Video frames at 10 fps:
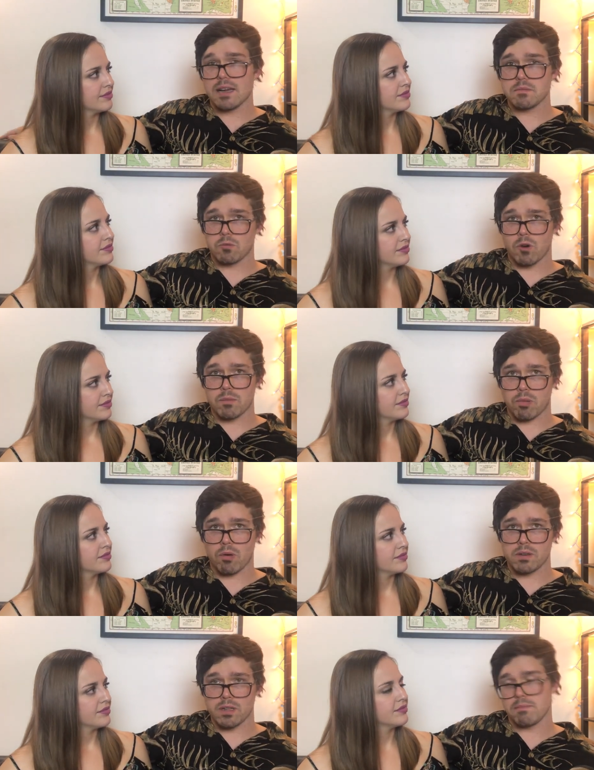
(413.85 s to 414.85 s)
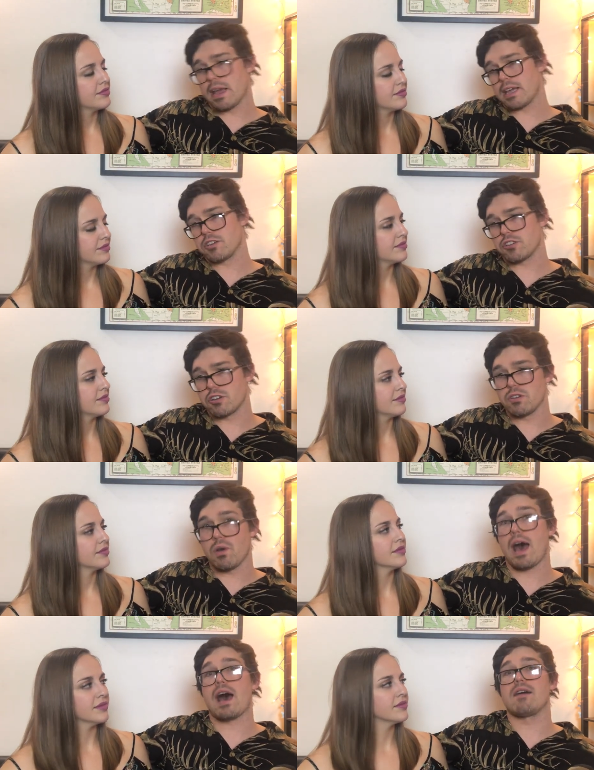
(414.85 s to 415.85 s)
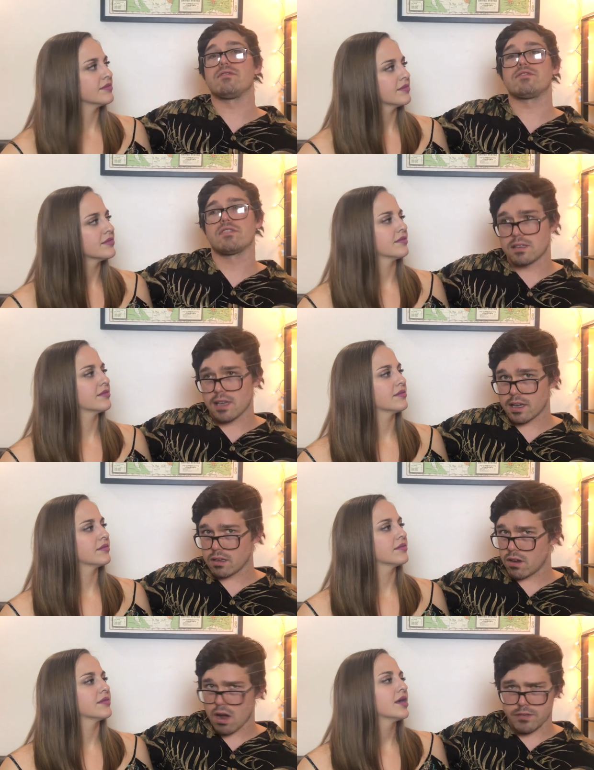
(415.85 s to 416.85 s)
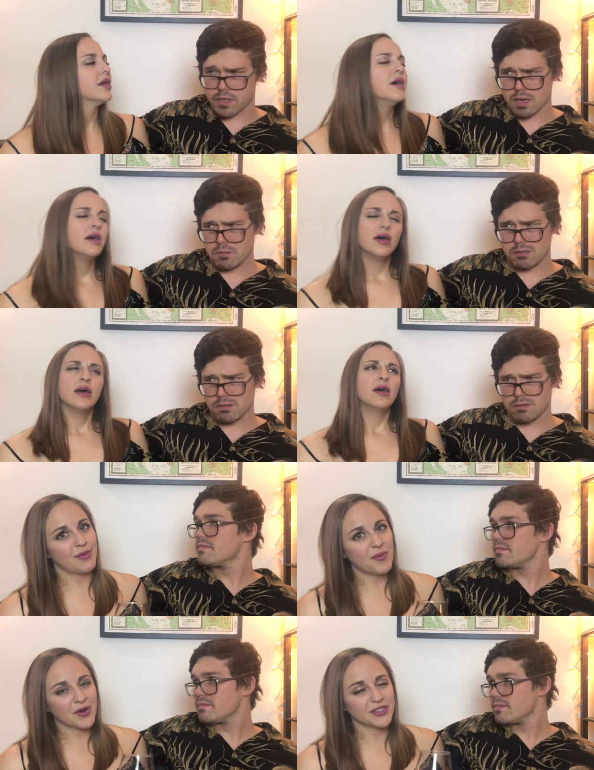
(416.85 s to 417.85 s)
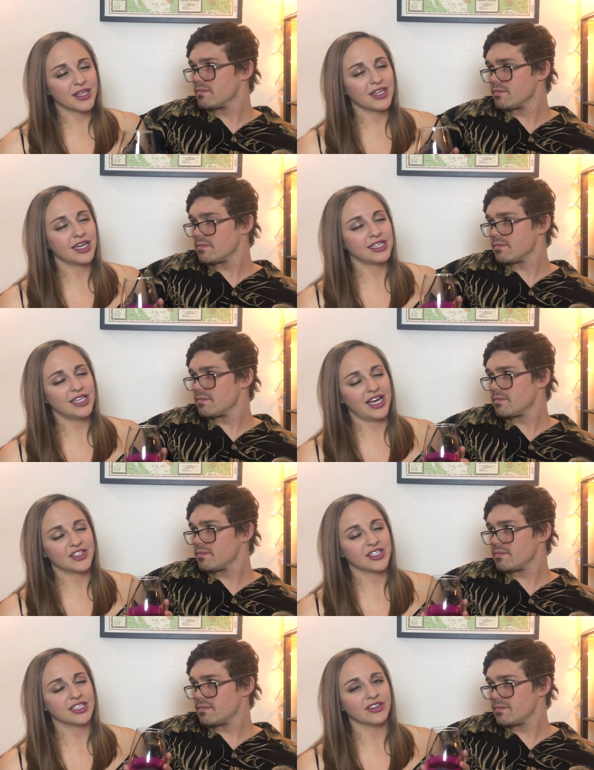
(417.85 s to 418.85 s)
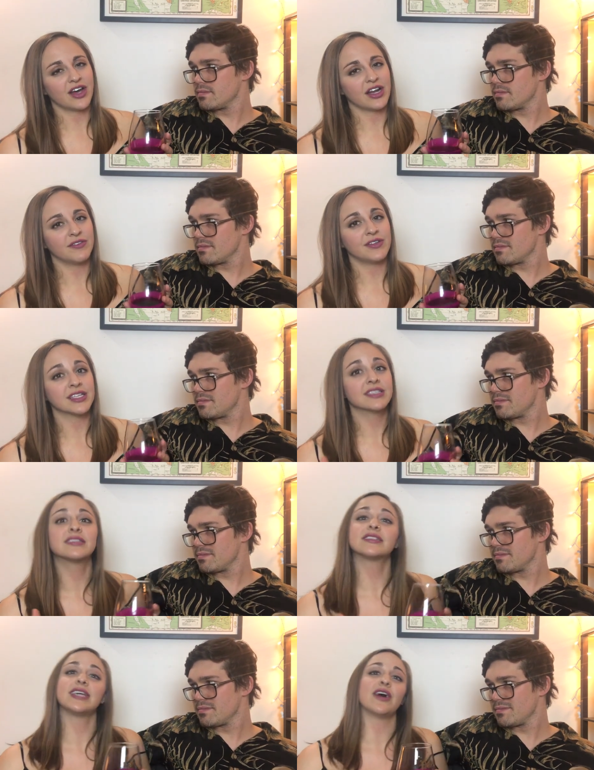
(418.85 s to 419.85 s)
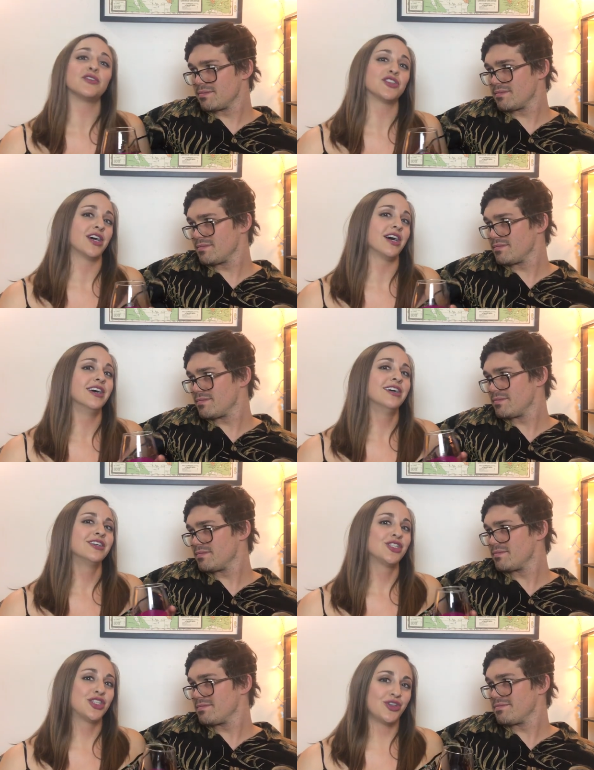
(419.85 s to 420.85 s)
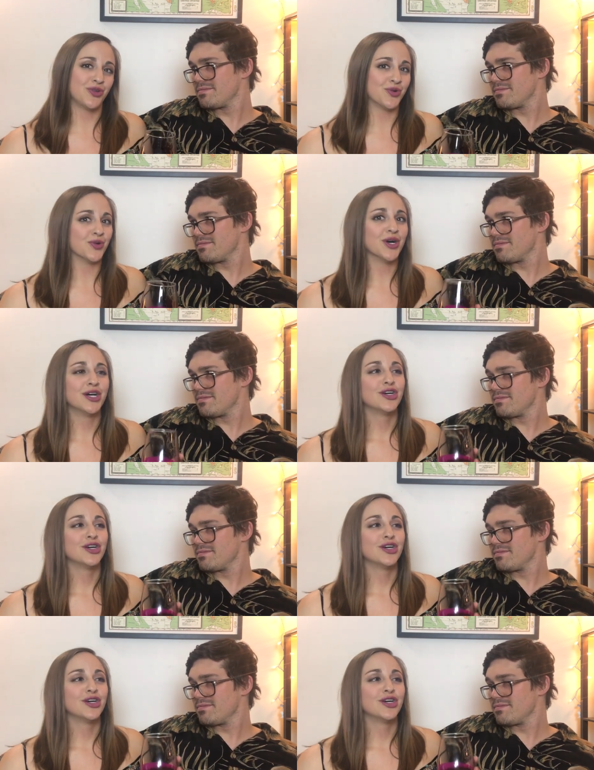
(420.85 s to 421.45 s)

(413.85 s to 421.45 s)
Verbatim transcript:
Speaker 1: times more important than making sure you have a second coffee table.
Speaker 2: I'm a person that attaches a lot of nostalgia to